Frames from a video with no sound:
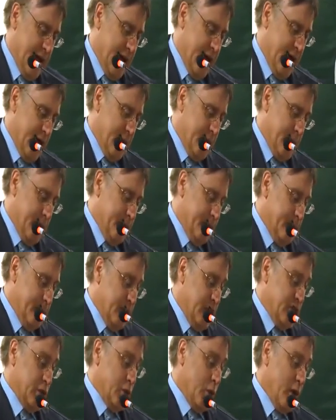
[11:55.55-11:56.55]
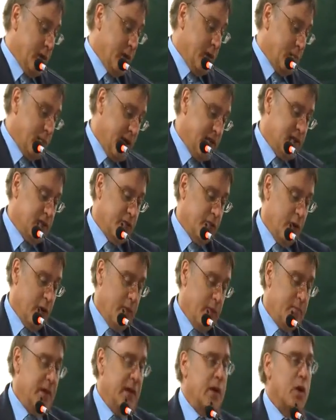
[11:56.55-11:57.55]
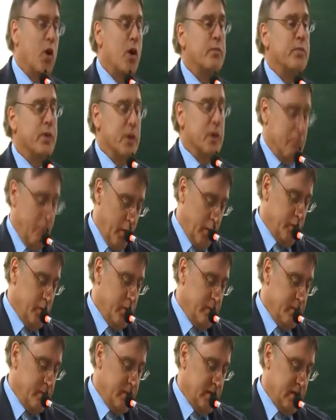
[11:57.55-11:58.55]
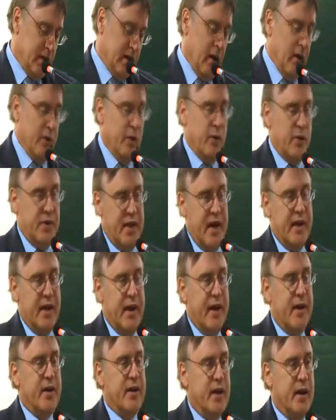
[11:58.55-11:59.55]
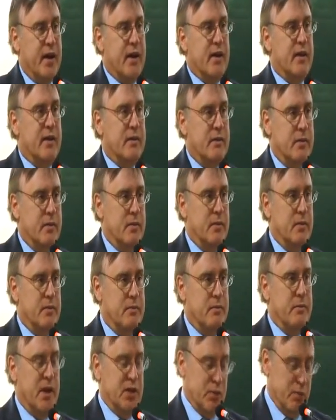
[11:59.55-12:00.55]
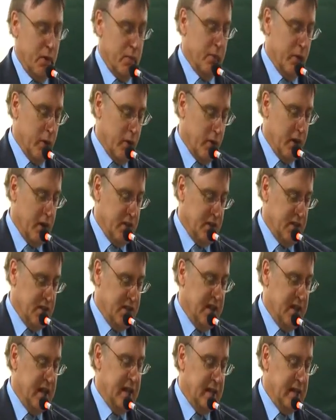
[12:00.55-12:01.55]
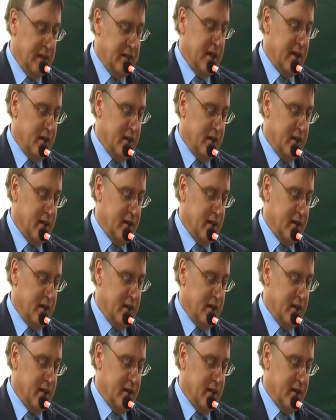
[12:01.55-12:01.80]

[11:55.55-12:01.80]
There's a growing presence of women in corporate boardrooms, although in that area, much more progress is needed.